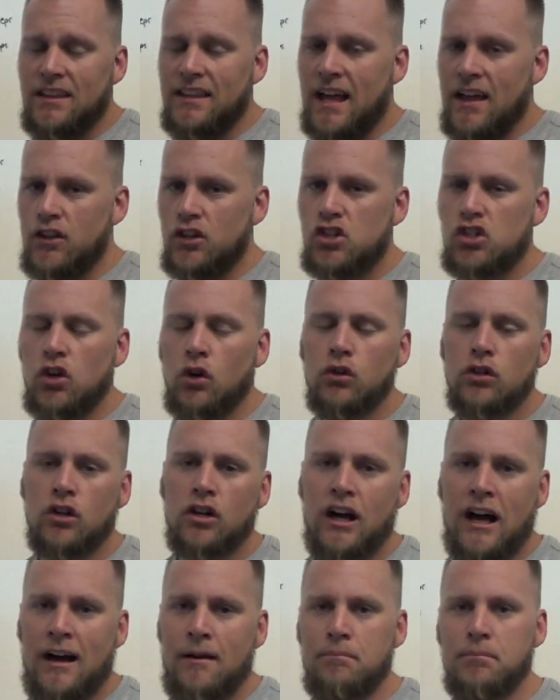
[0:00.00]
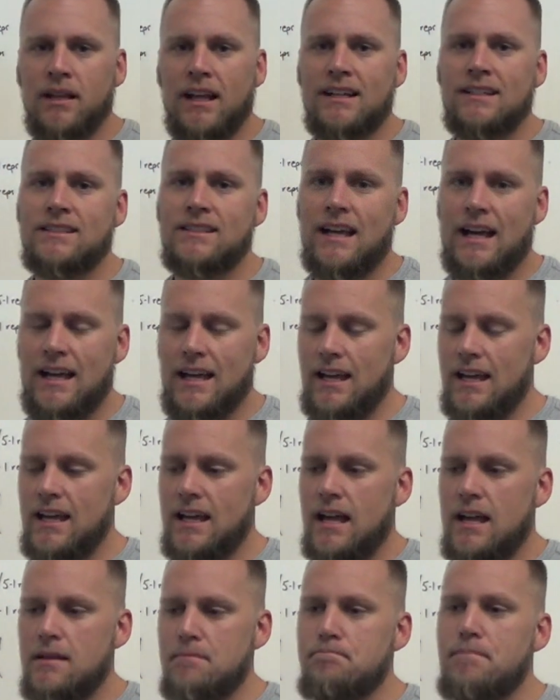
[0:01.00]
Now the shoulder complex,
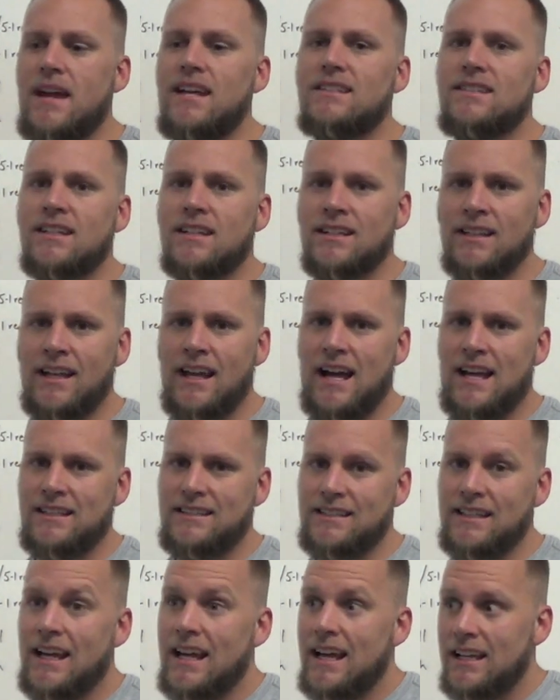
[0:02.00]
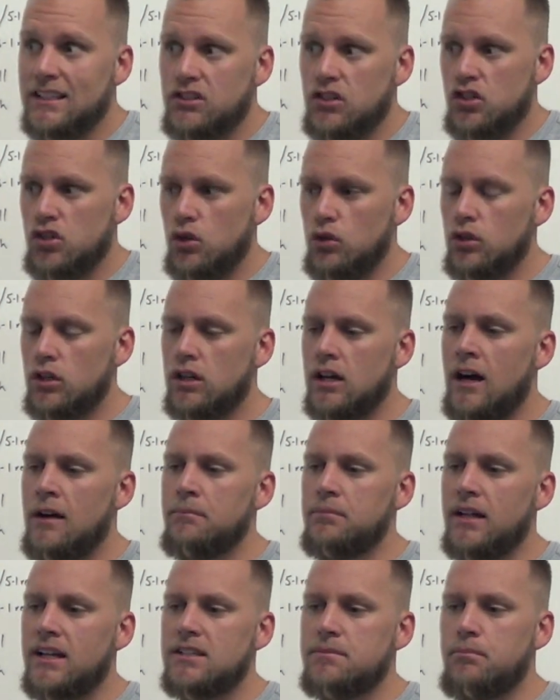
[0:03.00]
it, it basically I say it's a shoulder
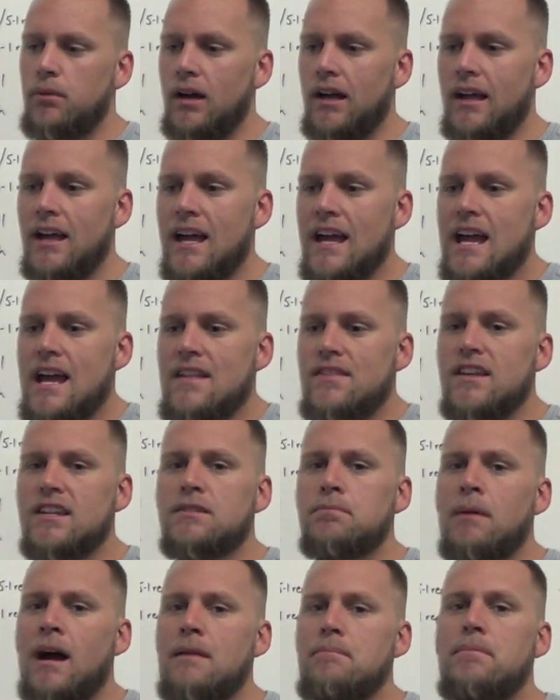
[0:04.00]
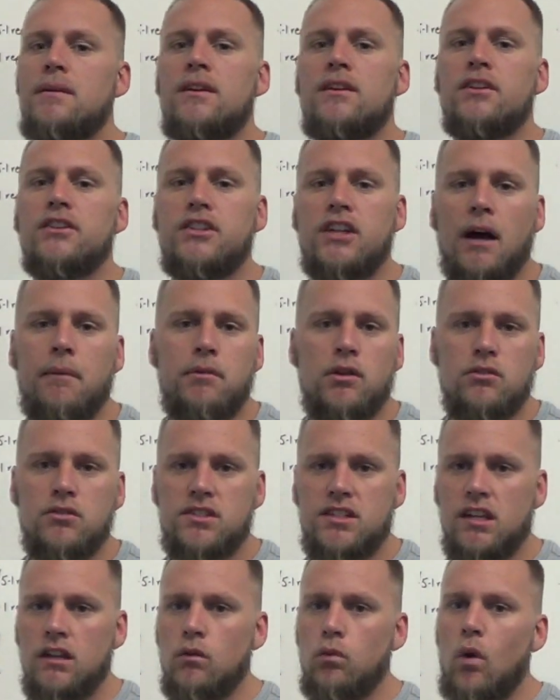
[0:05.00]
complex, but this might be your
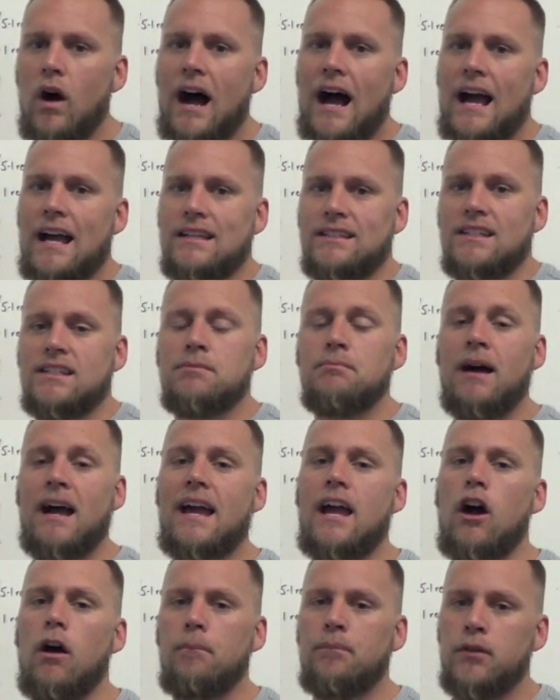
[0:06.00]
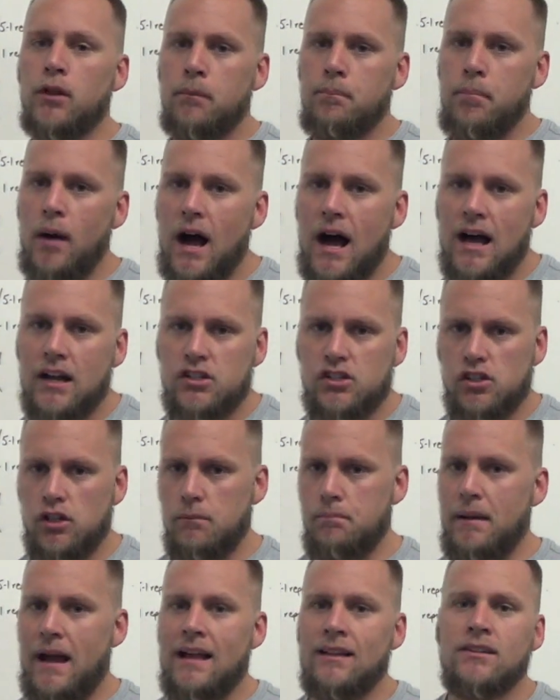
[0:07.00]
WTYs. This might help their
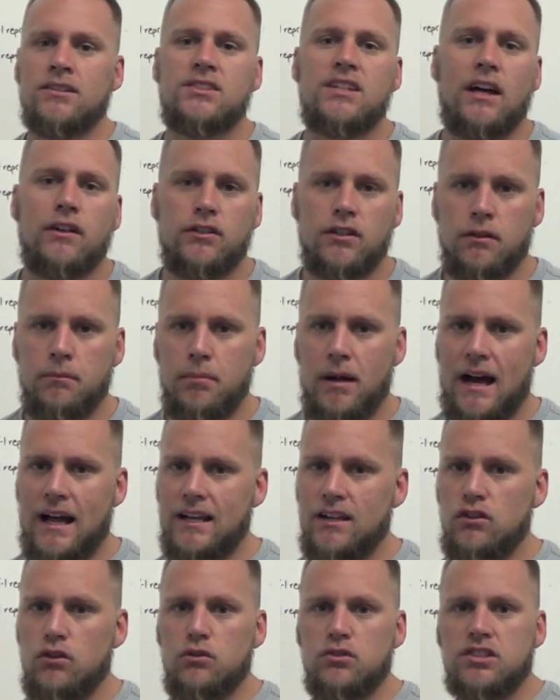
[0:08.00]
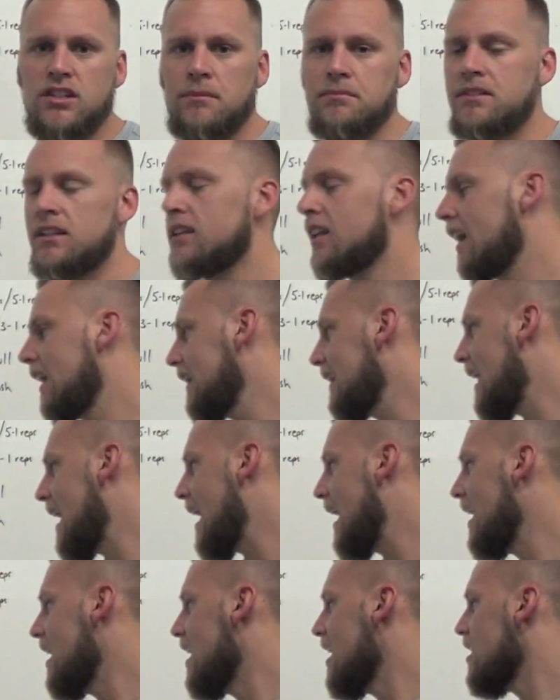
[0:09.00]
posture, balance out their body, do something like
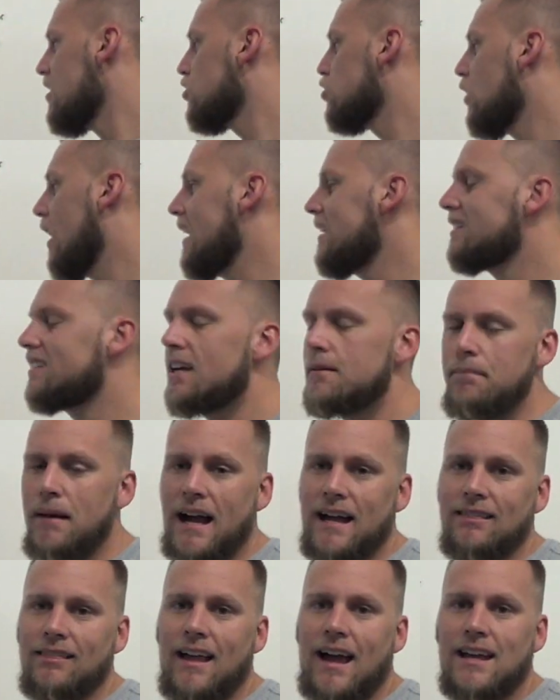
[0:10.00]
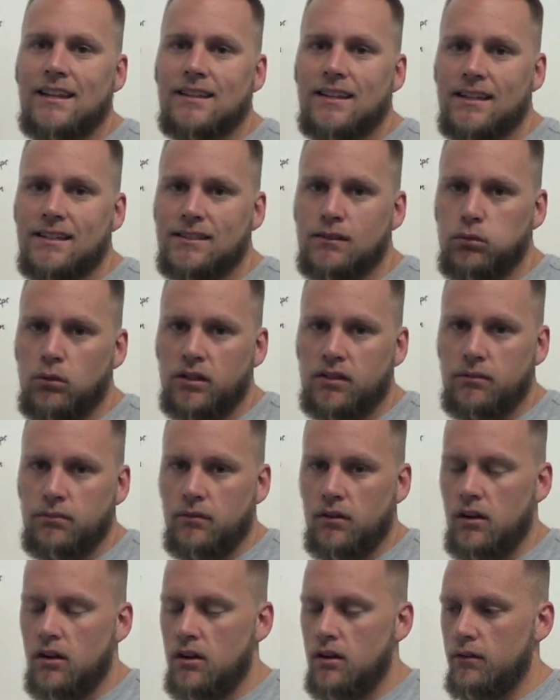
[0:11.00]
that. Tricep, I like this
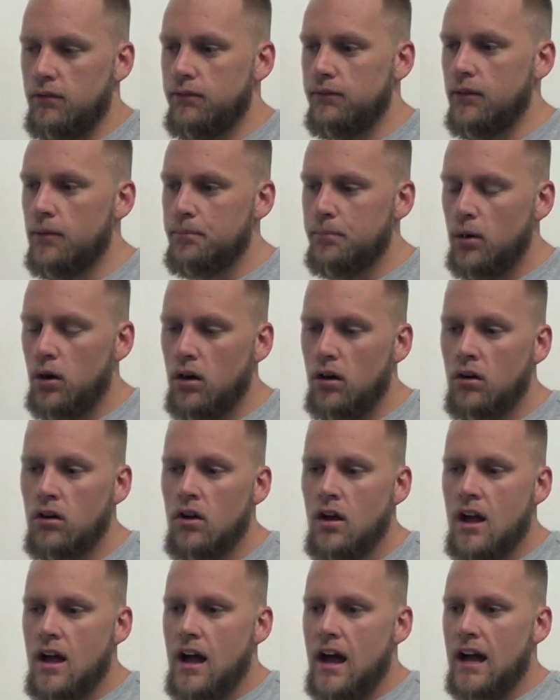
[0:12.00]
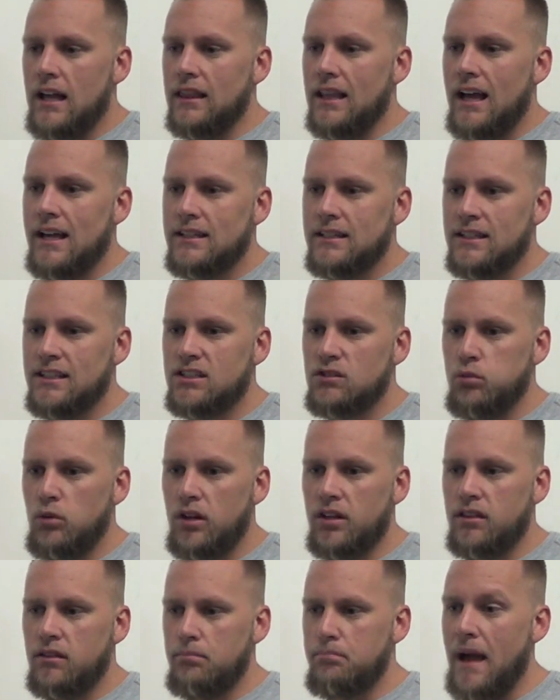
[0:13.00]
with uh, football. I like this
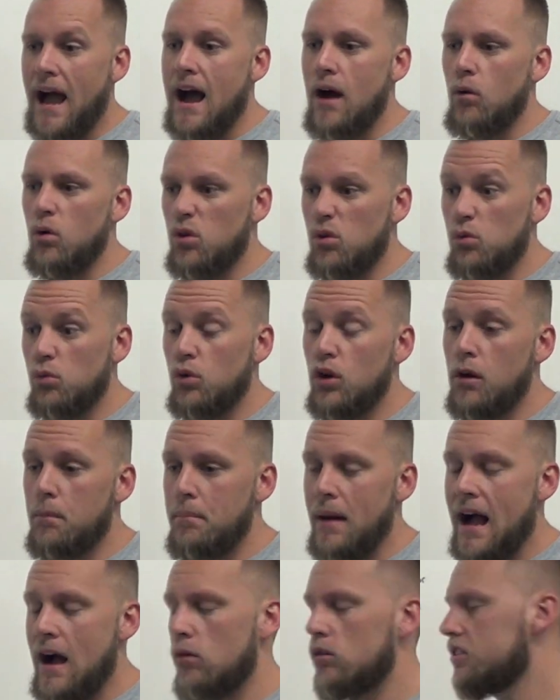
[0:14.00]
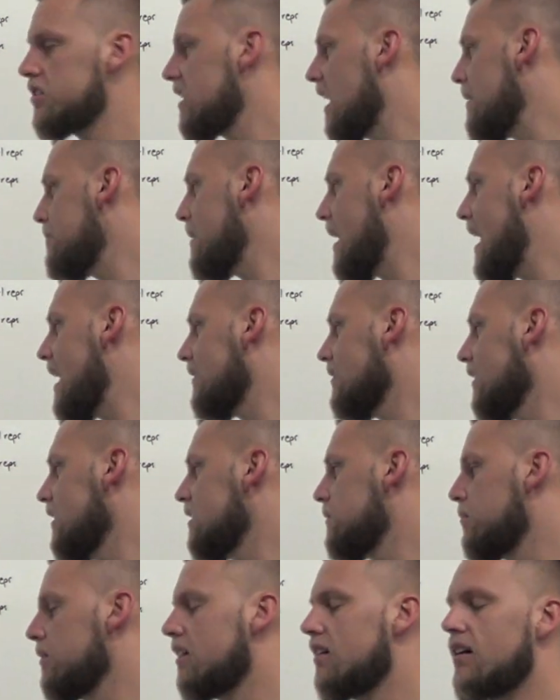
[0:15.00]
with power, real power type
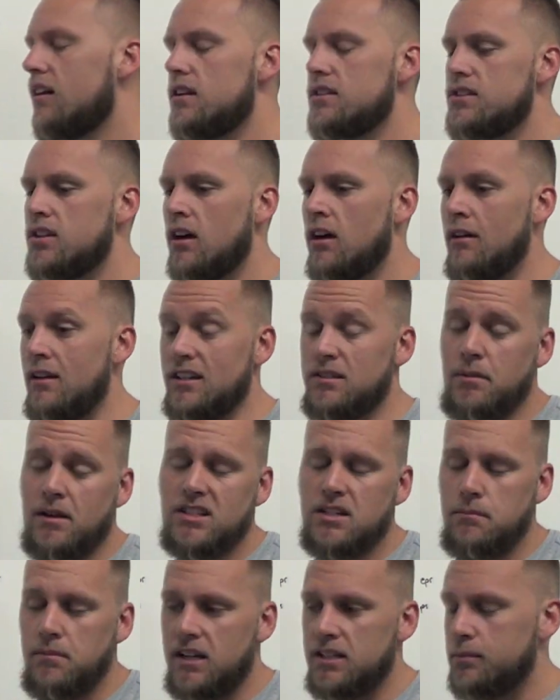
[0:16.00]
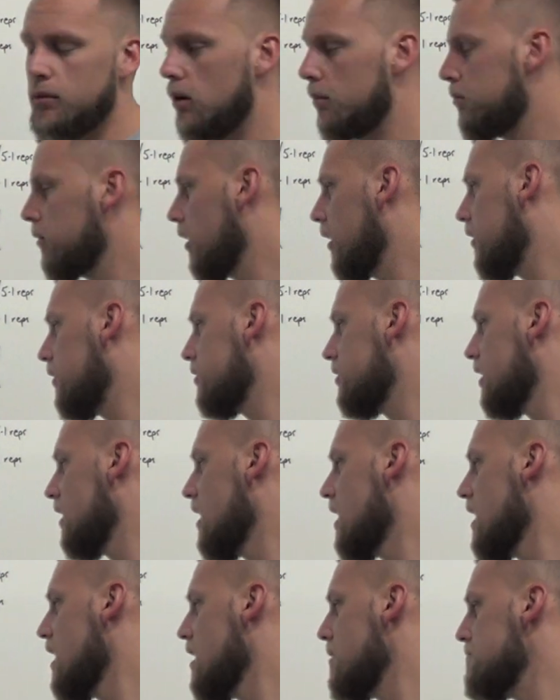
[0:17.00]
athletes because, uh, especially baseball players,
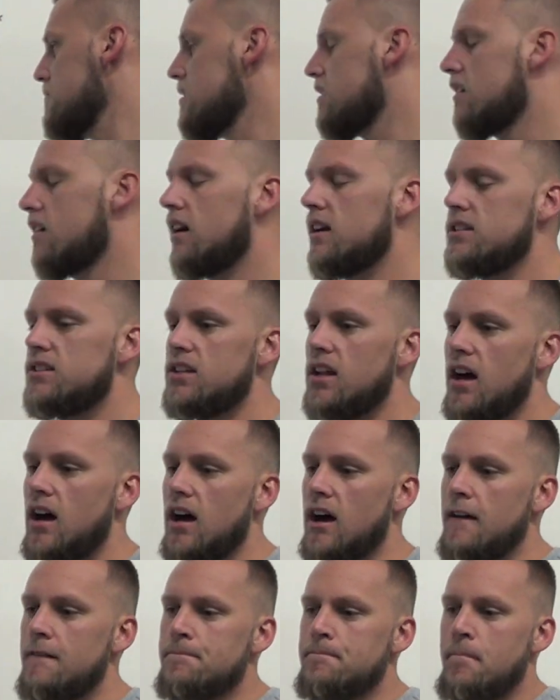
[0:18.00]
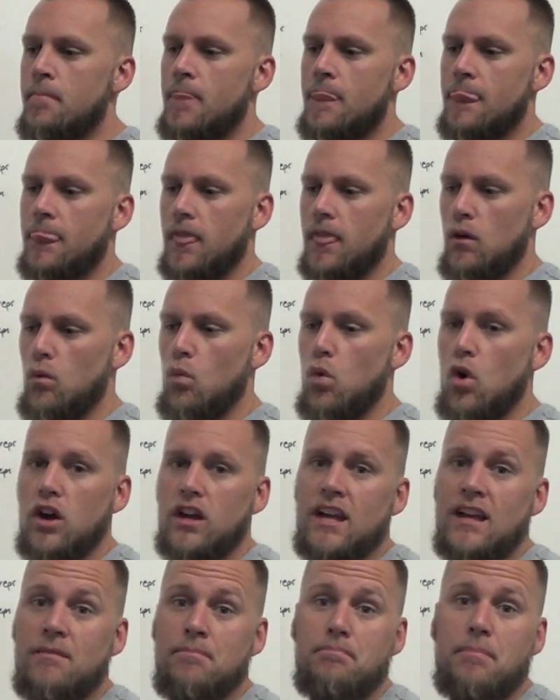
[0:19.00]
because uh,
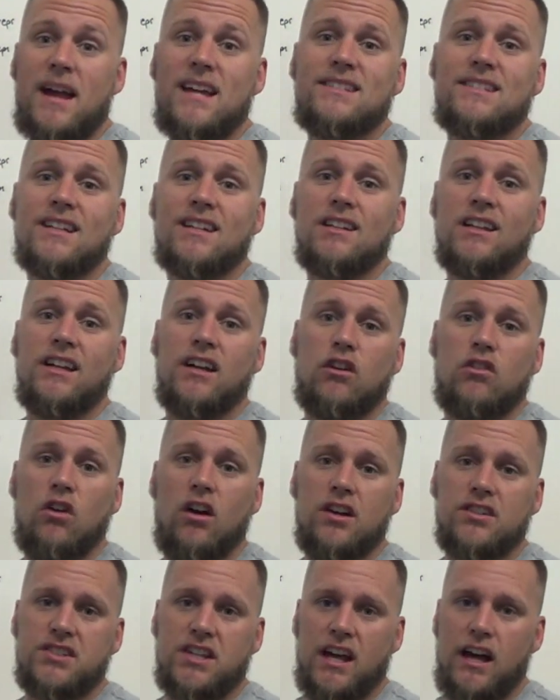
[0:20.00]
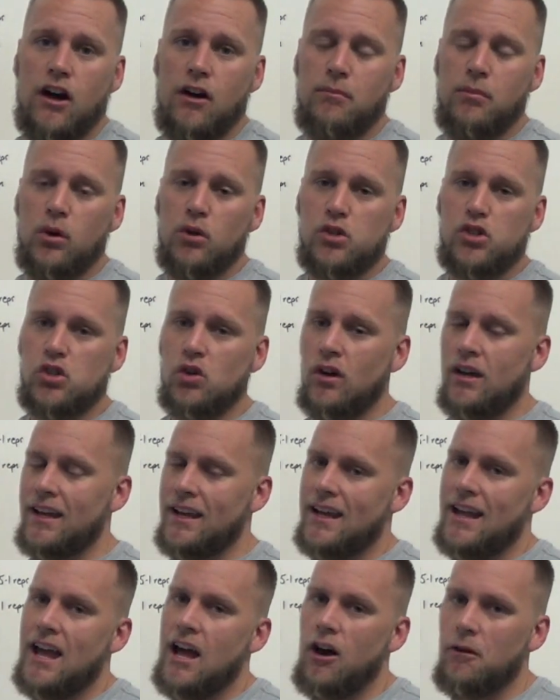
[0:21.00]
working basically across the elbow
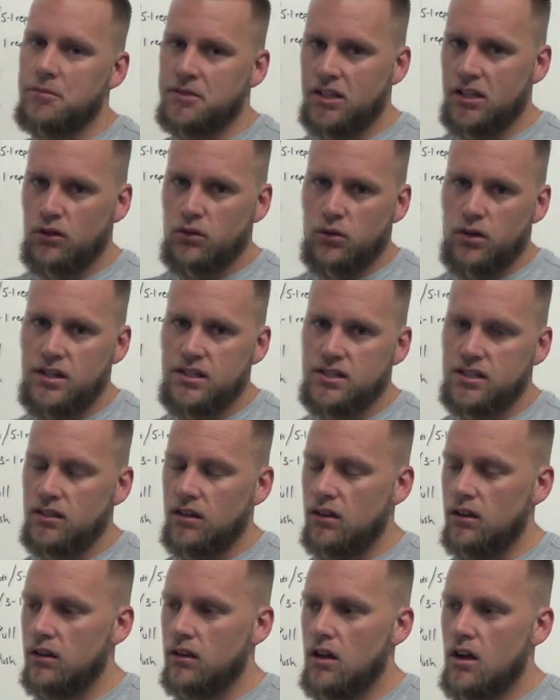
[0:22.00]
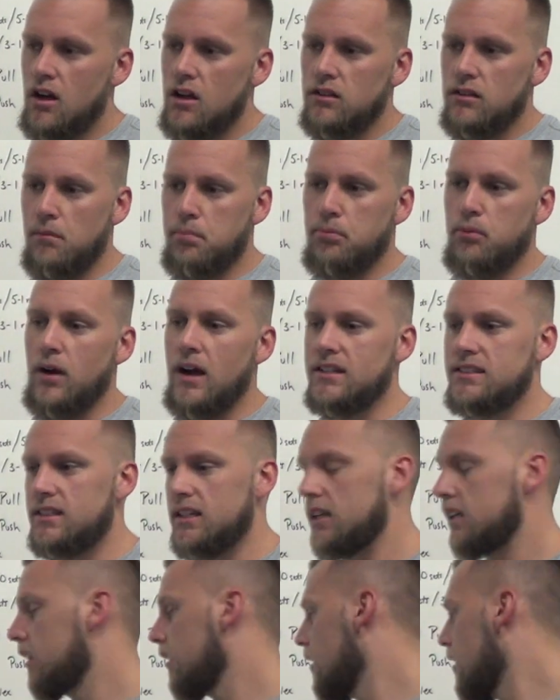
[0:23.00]
joint, it helps increase the, the
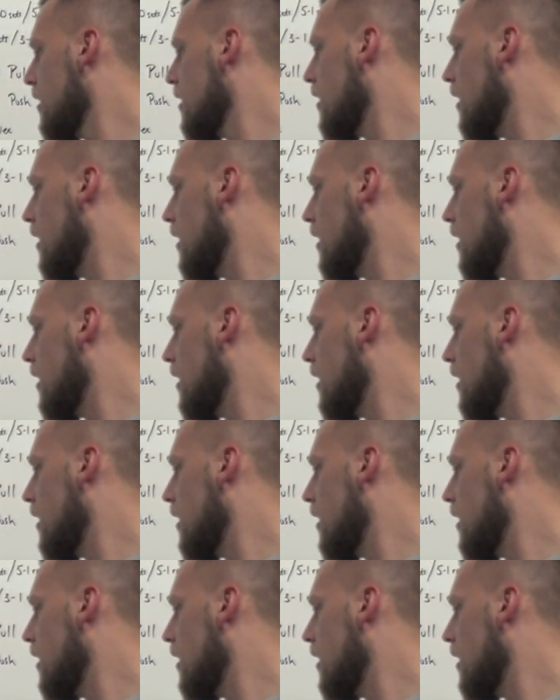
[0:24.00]
pressing.